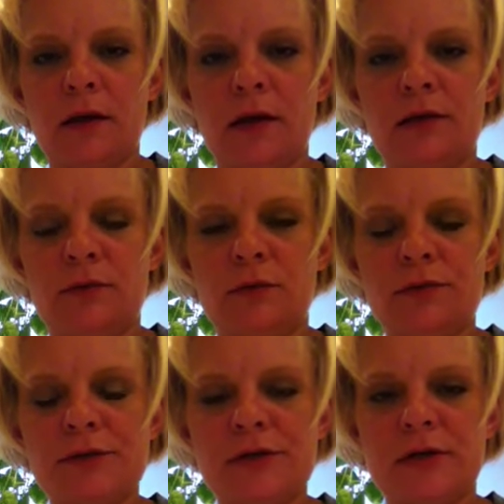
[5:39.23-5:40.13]
at the
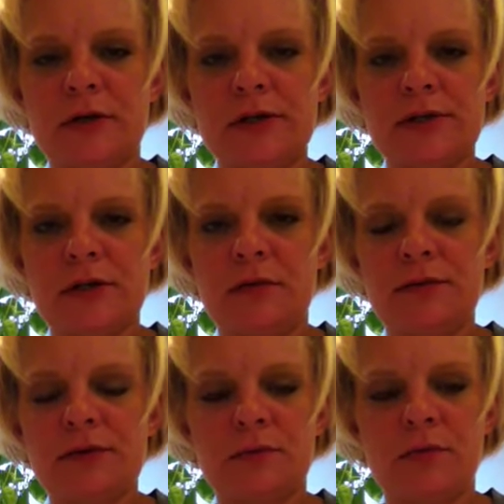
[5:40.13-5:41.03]
World Series. That
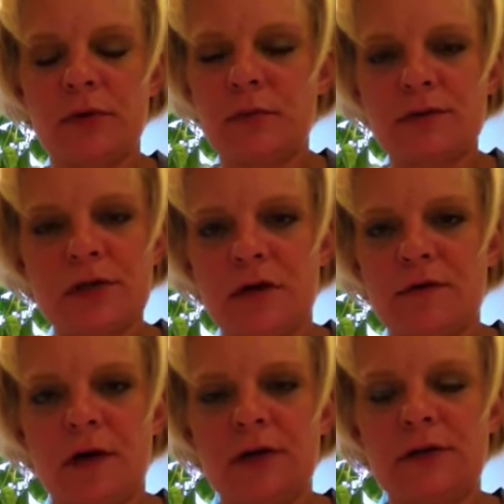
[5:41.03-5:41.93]
was one of the most
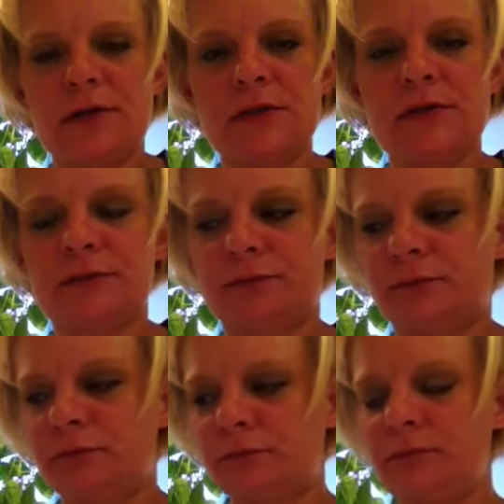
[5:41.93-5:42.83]
terrifying things
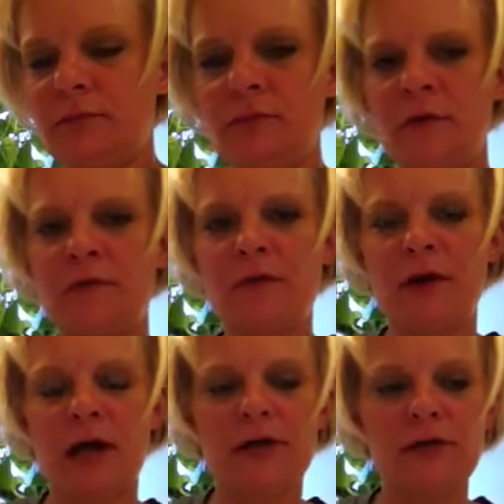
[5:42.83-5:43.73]
I've ever
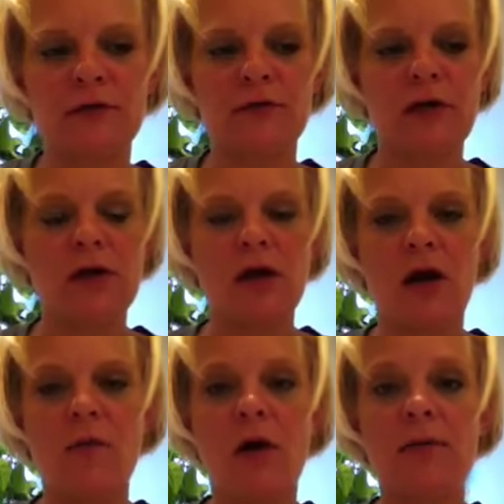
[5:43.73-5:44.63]
had to do.
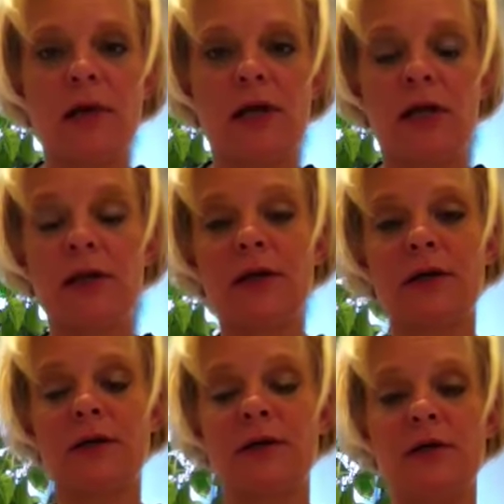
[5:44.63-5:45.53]
I want to make
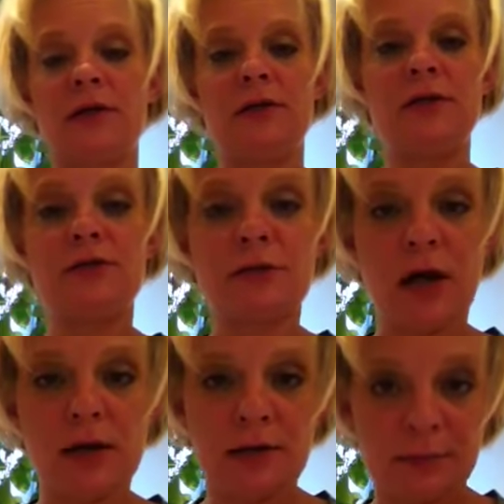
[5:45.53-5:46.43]
clear these are
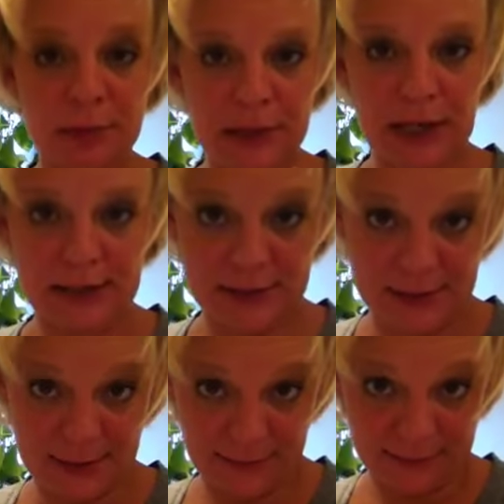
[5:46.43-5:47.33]
not
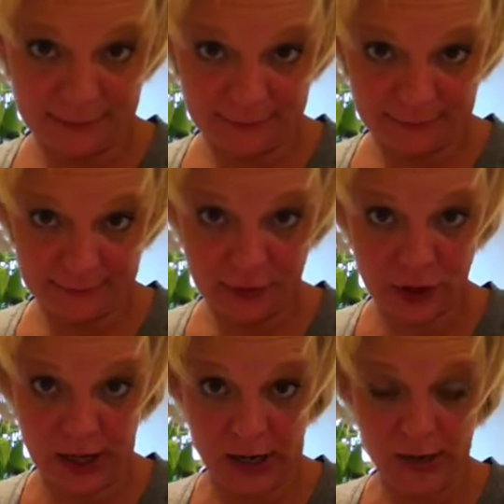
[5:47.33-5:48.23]
complaints.
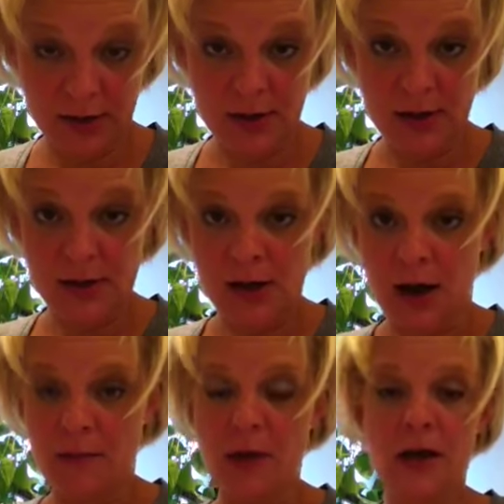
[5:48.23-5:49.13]
Okay?
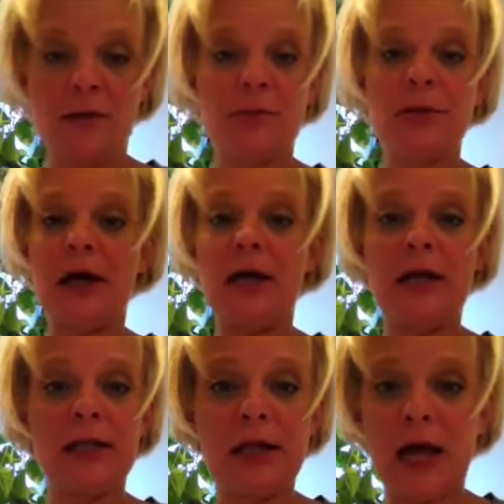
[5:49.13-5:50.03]
I'm not
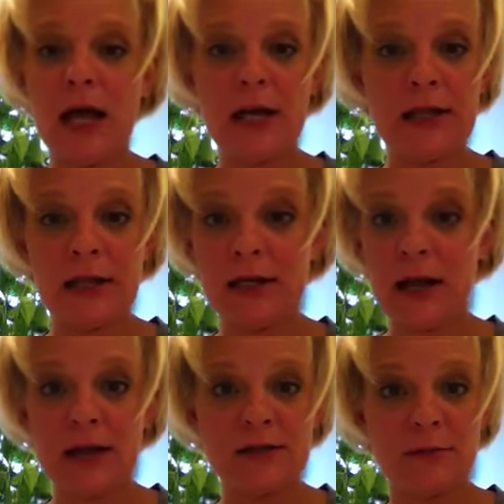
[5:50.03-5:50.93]
complaining that they didn't
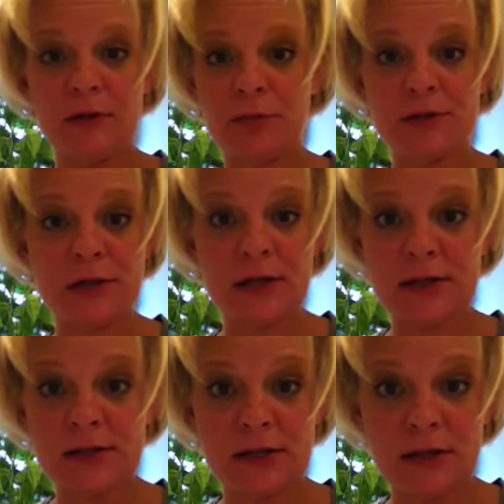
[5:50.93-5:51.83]
ask me to present
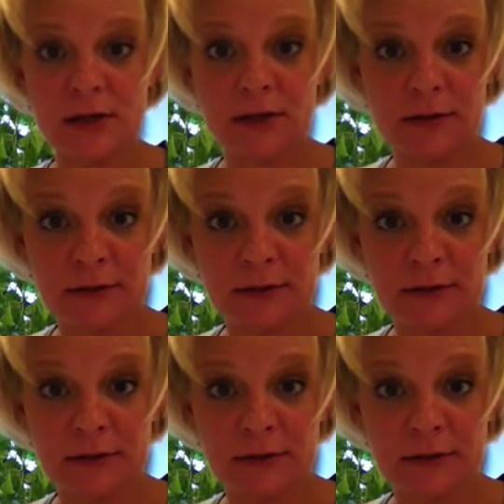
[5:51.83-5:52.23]
this year.